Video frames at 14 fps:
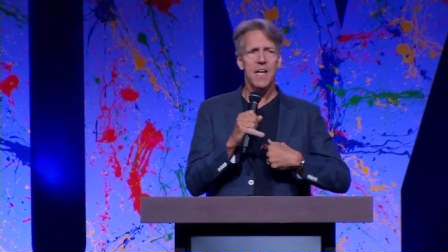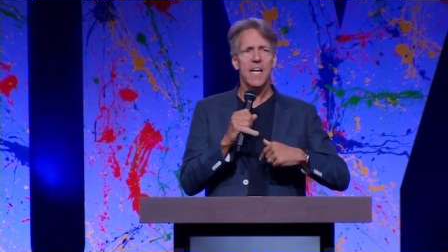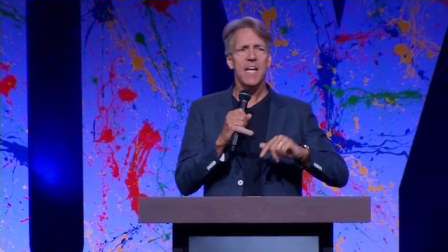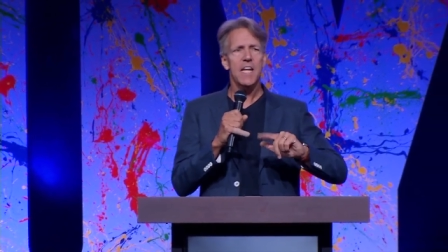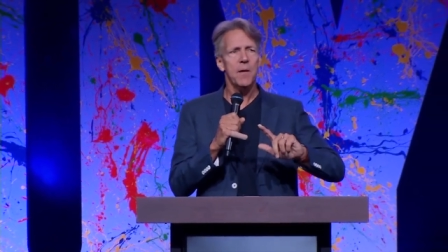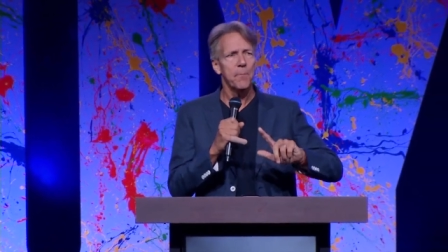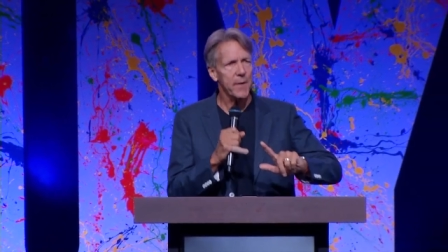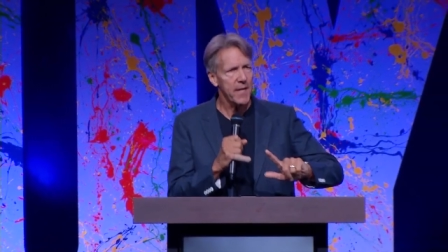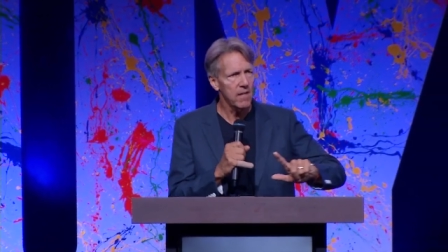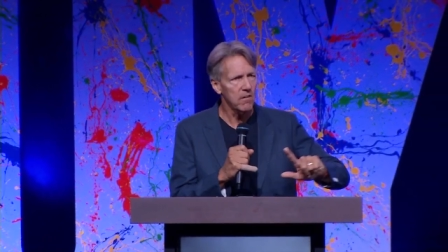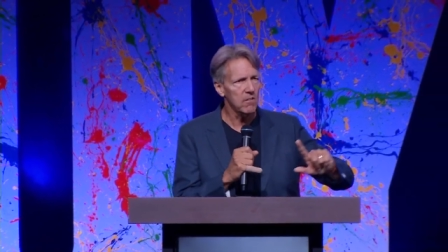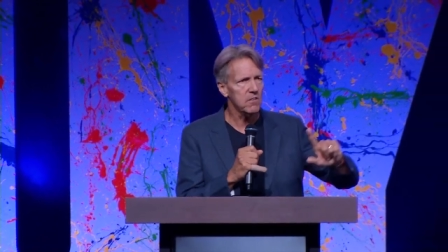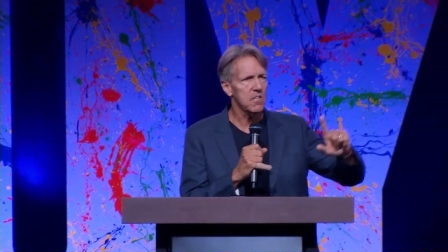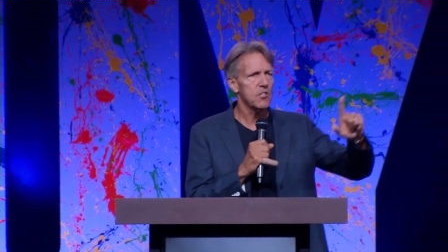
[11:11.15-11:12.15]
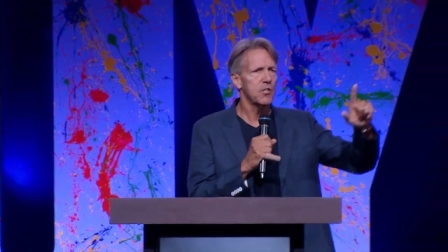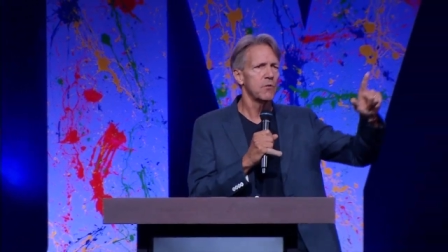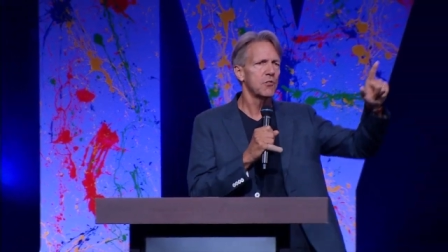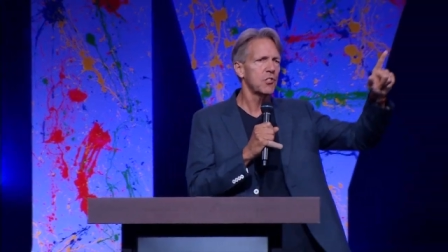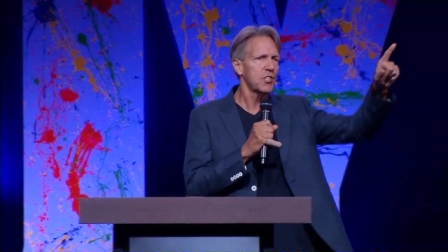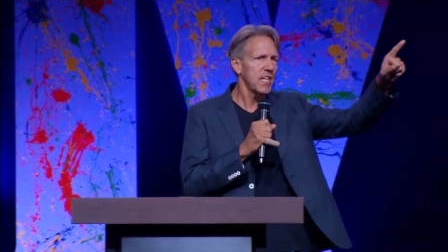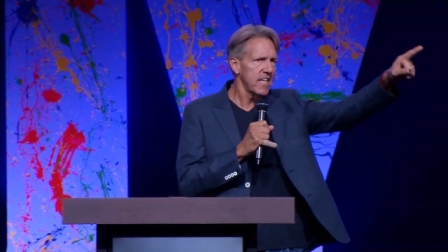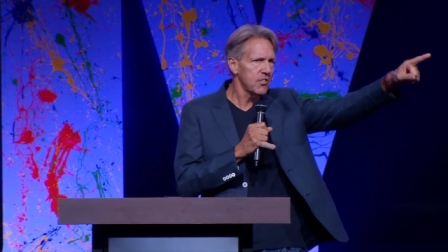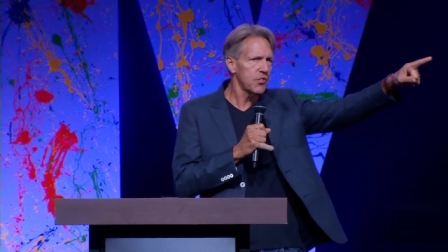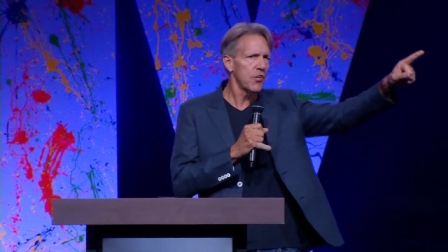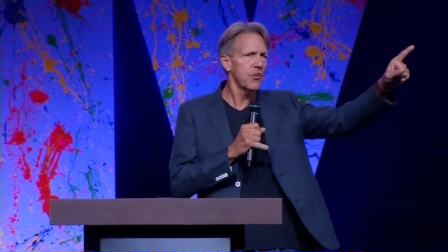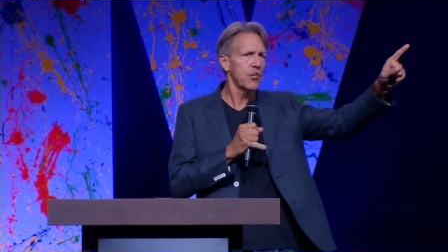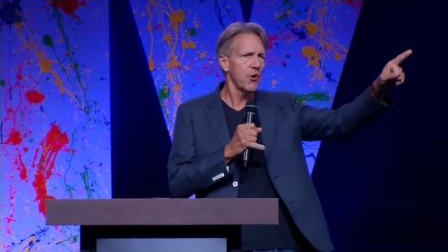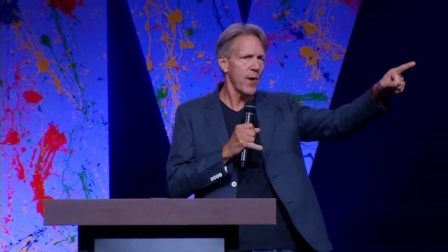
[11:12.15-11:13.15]
he appealed to
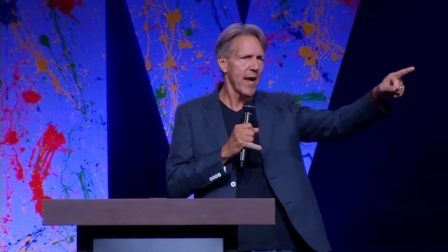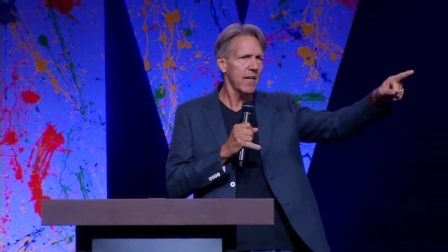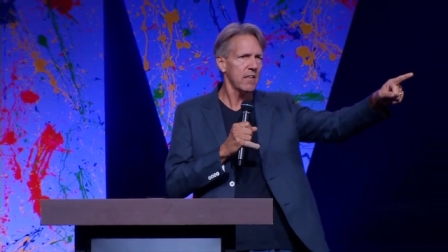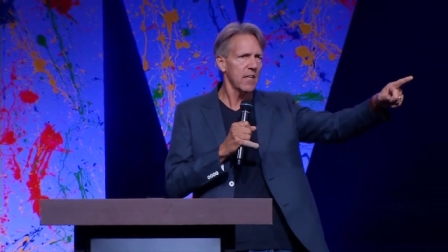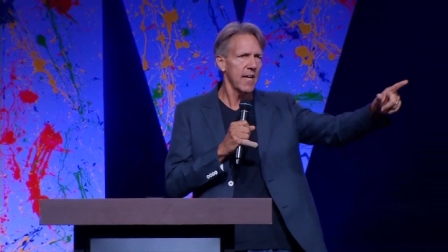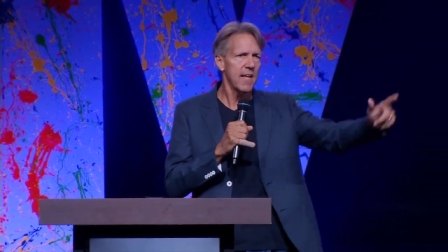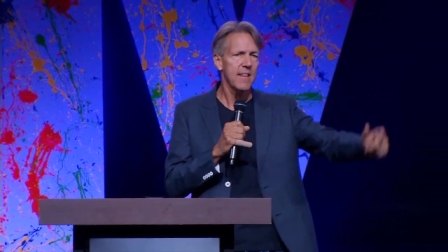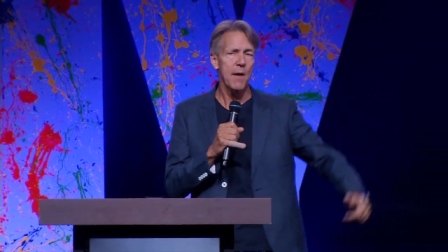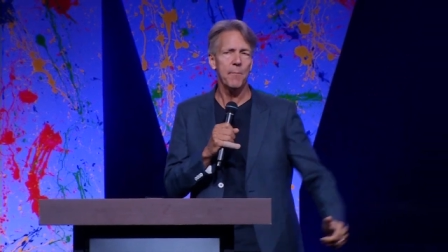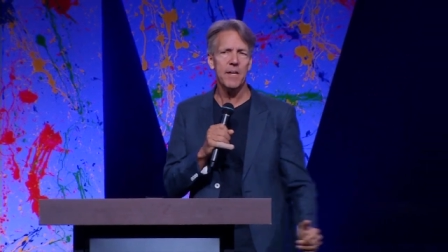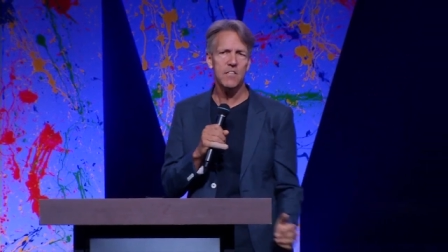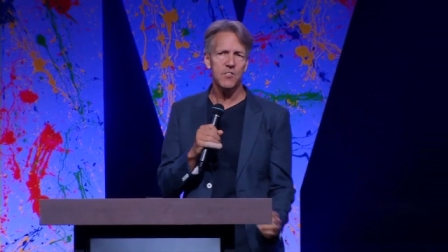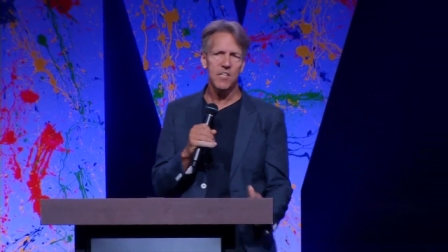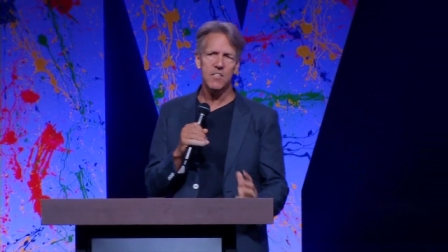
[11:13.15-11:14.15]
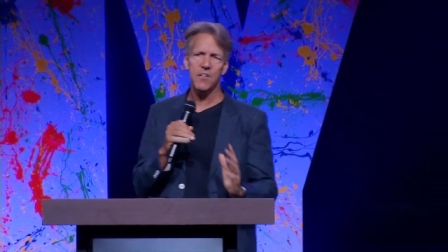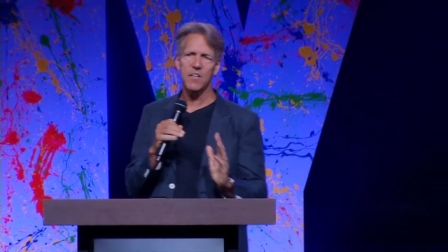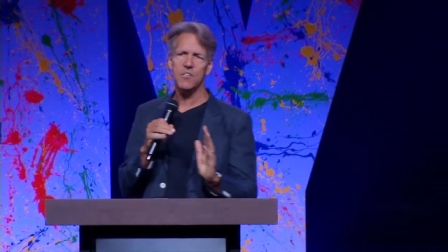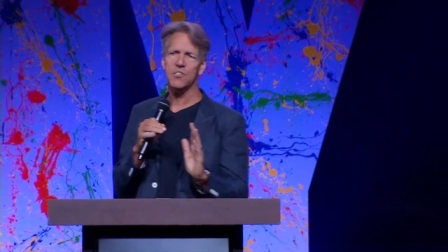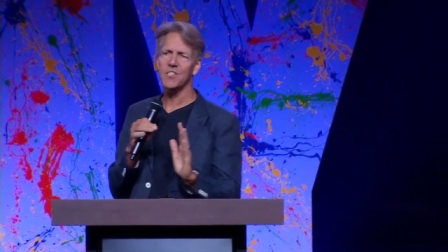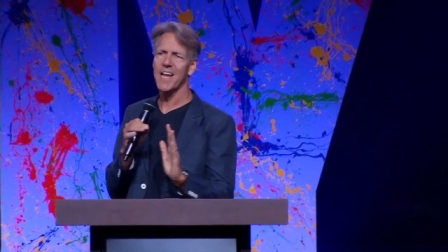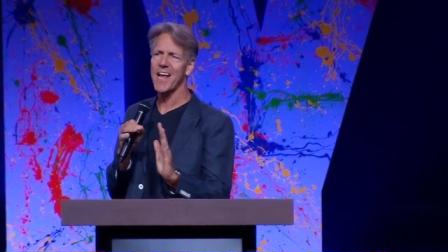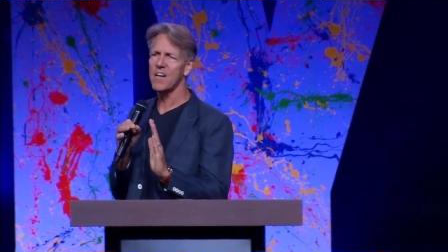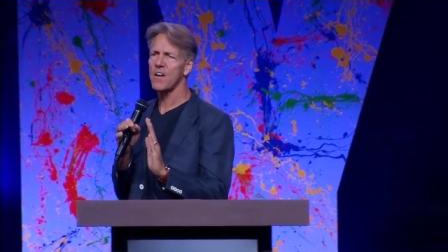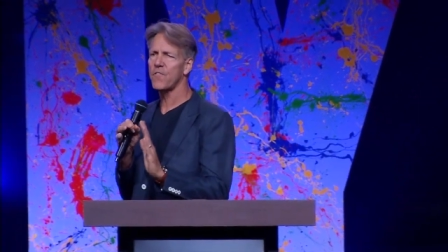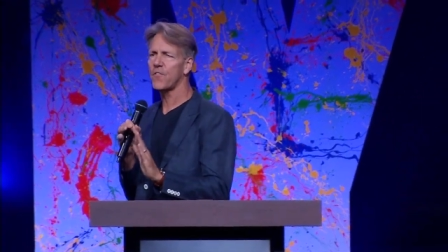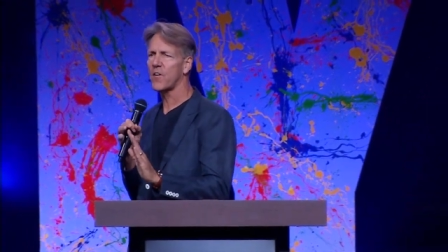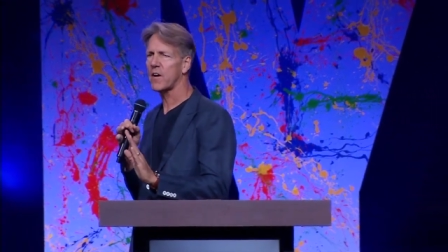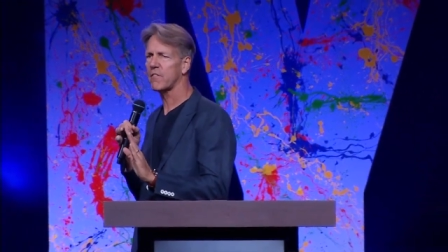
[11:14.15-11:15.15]
Caesar directly, that means he's going to stand
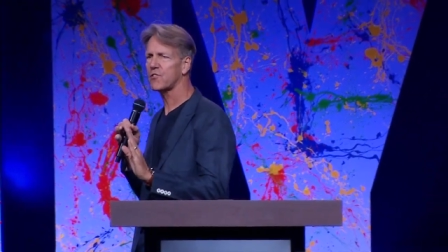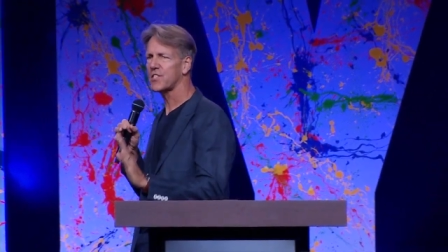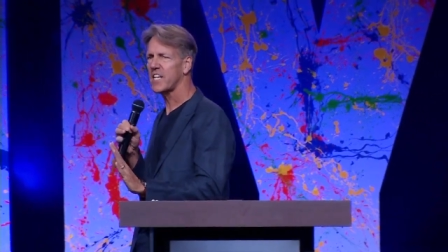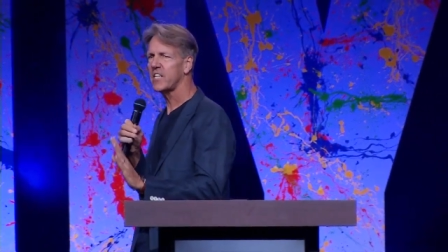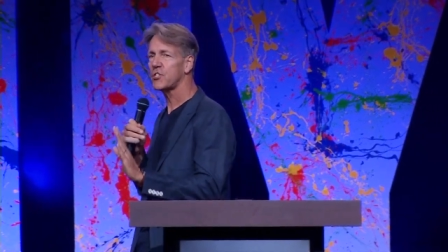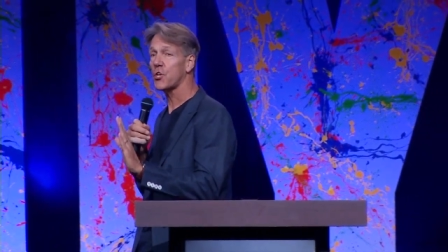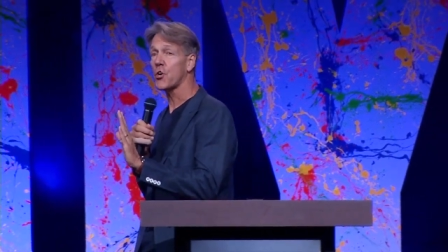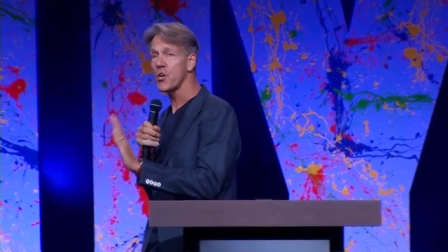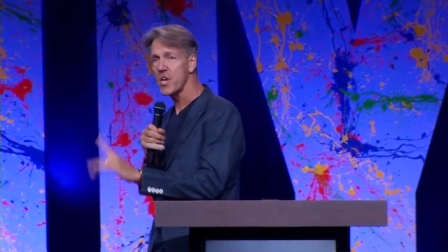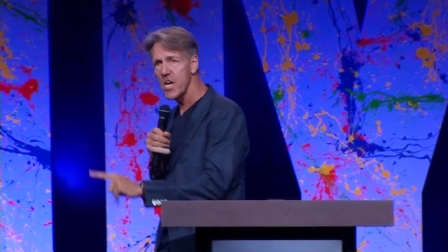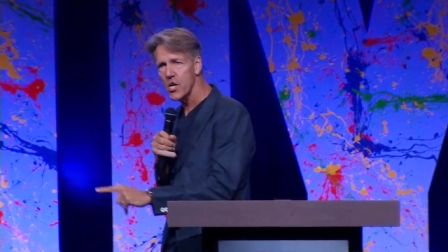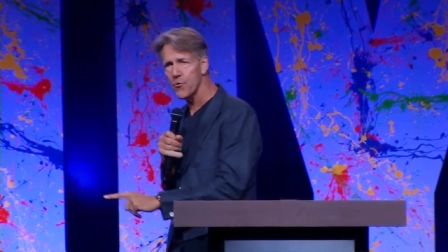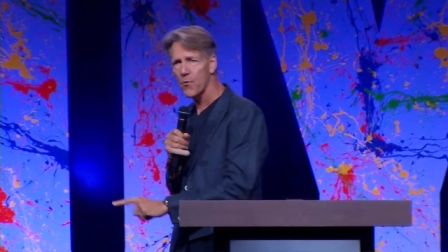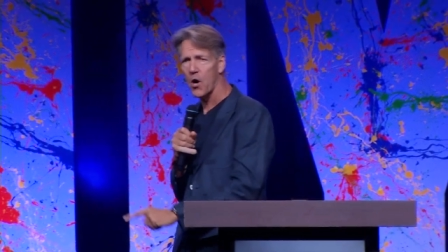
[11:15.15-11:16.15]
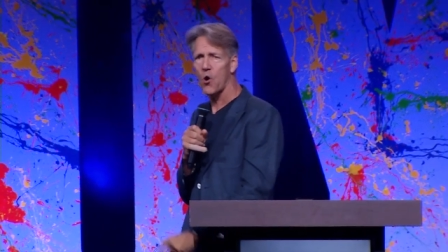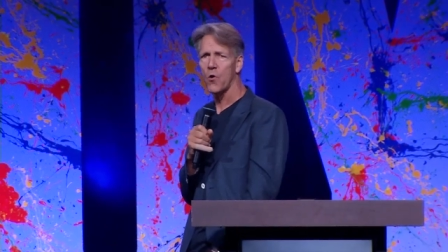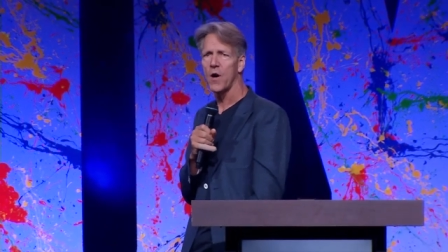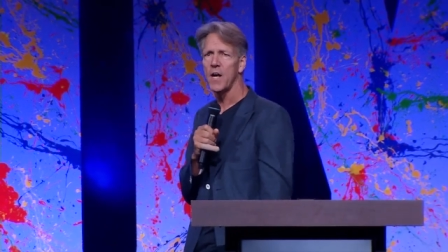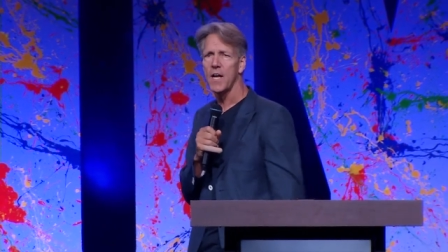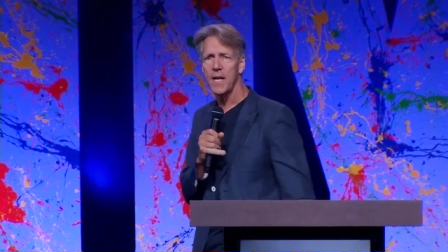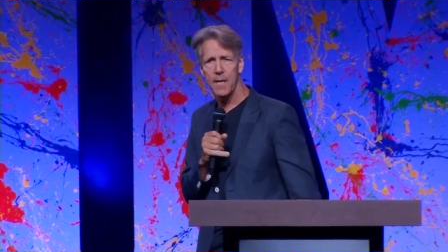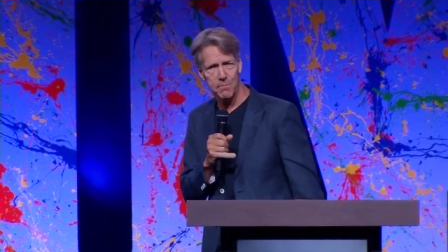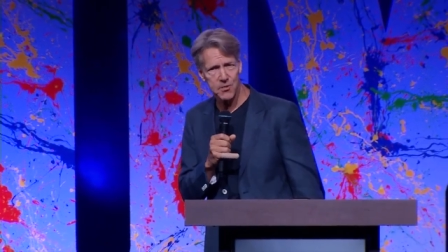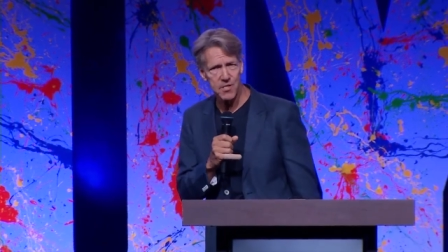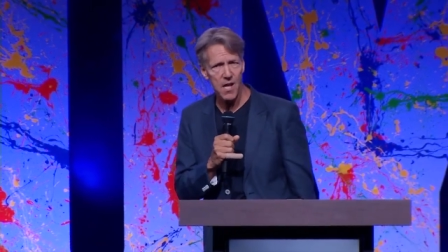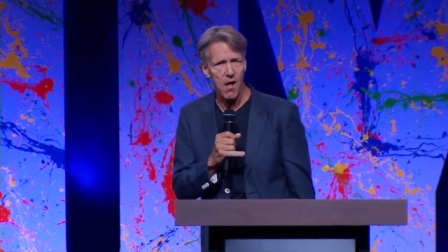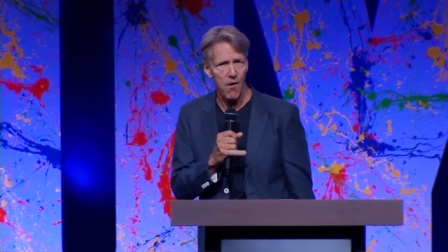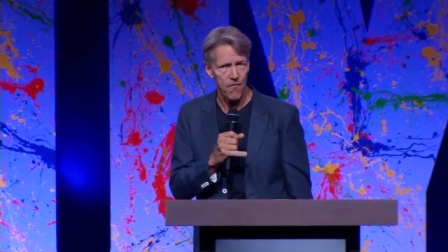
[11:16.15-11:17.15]
in front of Caesar Nero
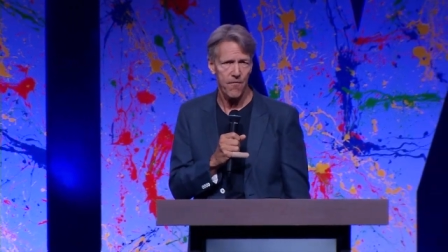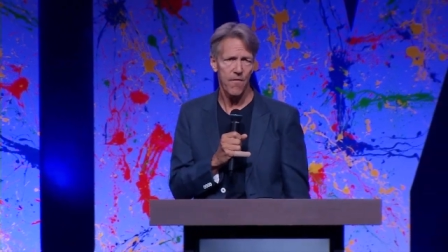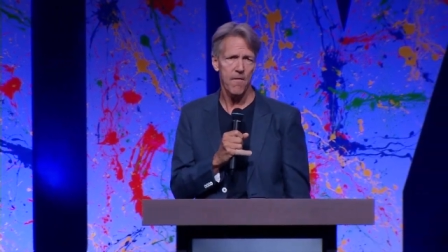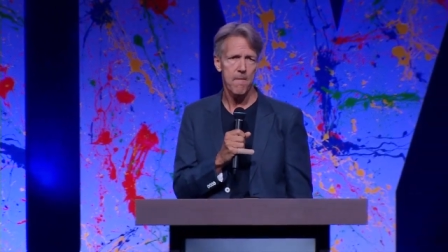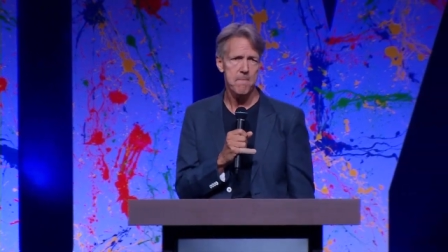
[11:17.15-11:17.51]
himself.